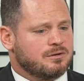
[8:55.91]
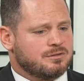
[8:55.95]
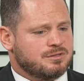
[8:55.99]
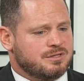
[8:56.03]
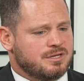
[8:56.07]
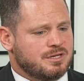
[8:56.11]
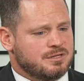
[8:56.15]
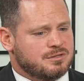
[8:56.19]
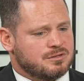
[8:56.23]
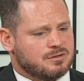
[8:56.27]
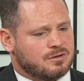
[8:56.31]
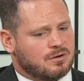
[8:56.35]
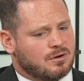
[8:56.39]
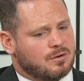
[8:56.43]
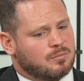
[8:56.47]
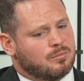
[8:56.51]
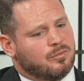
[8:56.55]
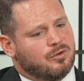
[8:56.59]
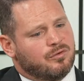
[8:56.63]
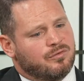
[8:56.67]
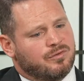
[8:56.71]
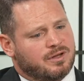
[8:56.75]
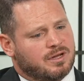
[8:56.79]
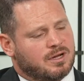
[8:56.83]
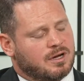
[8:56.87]
teacher or
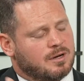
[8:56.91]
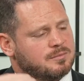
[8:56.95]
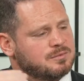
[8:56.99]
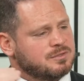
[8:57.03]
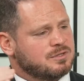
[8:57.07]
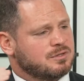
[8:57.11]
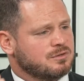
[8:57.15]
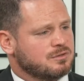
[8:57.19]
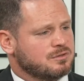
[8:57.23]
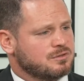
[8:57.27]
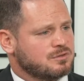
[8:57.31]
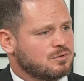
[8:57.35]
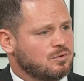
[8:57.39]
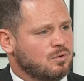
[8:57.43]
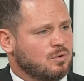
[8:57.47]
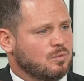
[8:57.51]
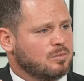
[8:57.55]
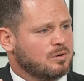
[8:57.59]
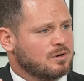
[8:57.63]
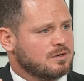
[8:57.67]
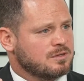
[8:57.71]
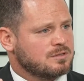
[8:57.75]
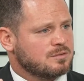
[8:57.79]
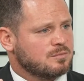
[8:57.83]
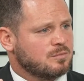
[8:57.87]
moving up to your school
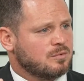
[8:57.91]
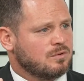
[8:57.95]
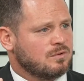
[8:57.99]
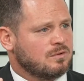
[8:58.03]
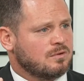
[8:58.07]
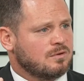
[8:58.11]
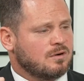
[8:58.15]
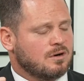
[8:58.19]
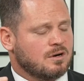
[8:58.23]
principal.